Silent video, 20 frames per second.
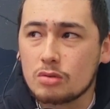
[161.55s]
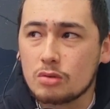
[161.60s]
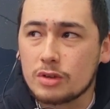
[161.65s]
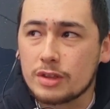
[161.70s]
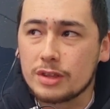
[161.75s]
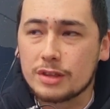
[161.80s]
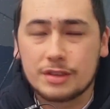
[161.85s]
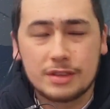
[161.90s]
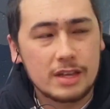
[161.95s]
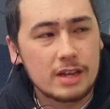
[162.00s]
or
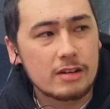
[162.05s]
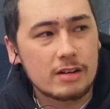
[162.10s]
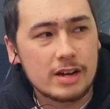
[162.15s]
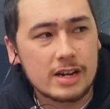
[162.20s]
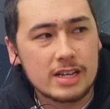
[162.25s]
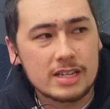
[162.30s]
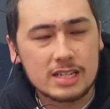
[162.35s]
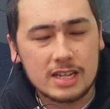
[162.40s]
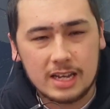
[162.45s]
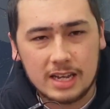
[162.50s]
the theory
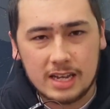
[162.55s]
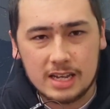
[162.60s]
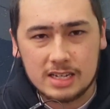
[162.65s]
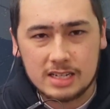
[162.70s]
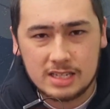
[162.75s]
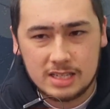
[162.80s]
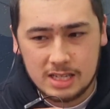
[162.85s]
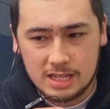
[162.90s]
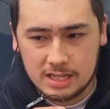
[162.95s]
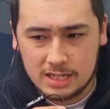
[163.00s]
is, I
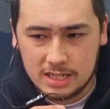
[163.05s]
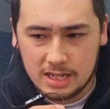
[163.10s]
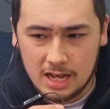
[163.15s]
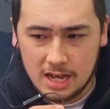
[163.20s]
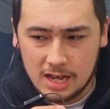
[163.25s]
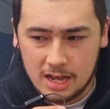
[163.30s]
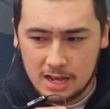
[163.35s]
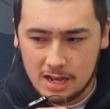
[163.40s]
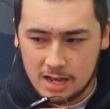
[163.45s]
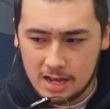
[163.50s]
guess, there's
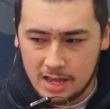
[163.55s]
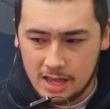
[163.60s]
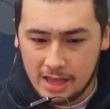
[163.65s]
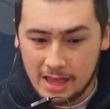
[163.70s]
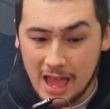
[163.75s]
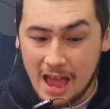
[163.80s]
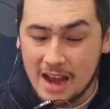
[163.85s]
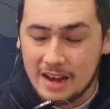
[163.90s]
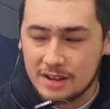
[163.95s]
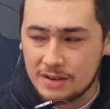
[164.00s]

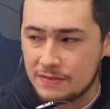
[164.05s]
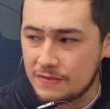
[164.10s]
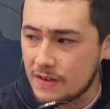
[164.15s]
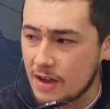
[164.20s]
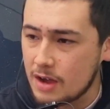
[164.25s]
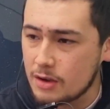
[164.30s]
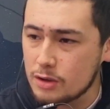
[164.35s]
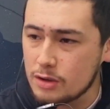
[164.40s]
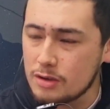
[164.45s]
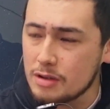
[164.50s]
added
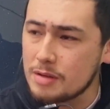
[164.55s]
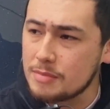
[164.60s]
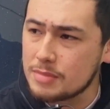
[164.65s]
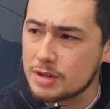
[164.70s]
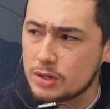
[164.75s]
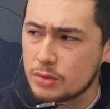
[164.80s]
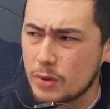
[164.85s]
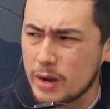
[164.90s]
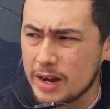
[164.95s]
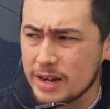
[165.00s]
value in
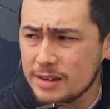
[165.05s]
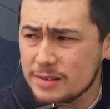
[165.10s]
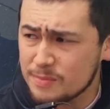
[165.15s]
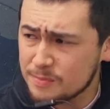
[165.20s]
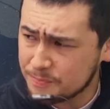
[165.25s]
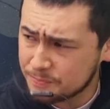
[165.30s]
between,